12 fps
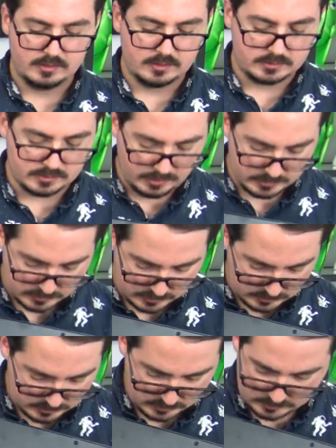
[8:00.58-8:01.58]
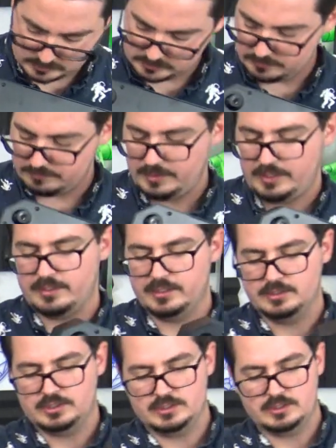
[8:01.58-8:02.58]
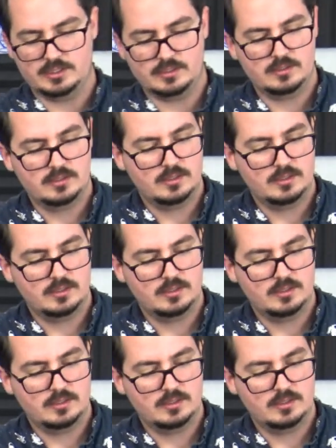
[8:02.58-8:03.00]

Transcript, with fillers: is not. Very interesting.